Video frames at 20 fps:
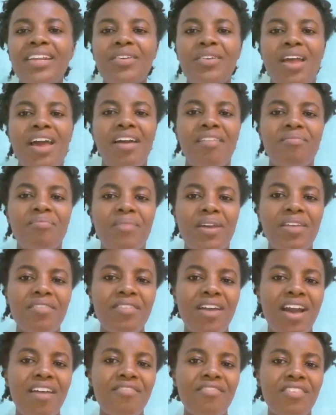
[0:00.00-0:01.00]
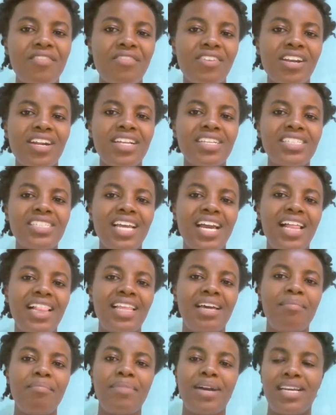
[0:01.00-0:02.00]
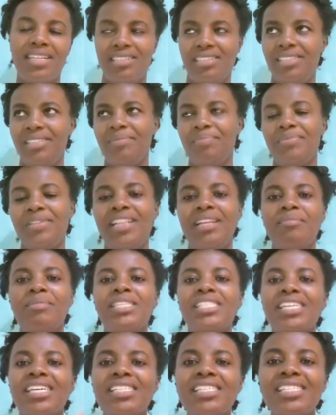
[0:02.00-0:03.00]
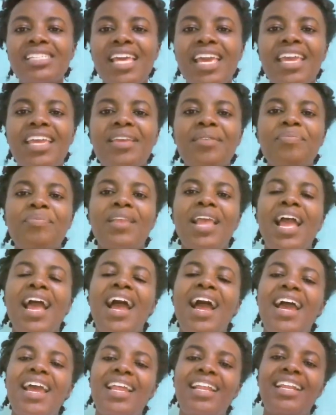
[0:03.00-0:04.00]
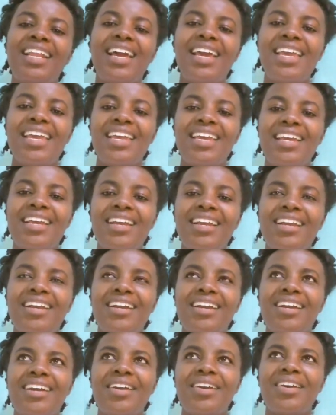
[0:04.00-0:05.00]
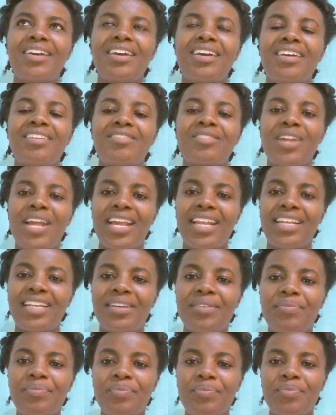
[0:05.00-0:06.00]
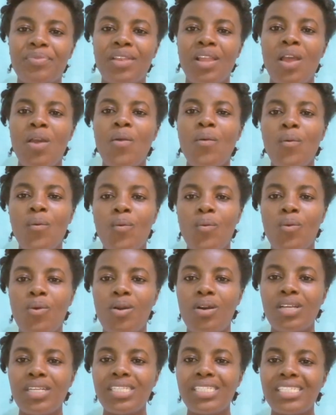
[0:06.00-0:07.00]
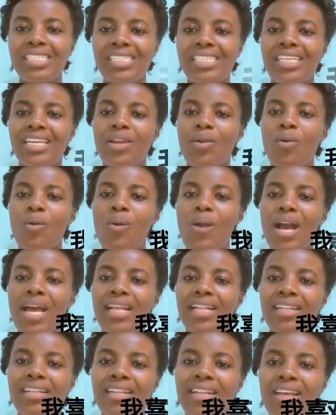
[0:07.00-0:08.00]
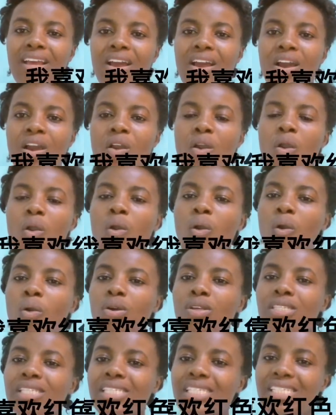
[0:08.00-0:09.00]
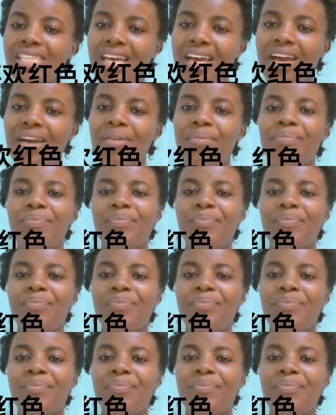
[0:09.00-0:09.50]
i don't have my a favorite color but let me just say i like red wo shi huan hong sa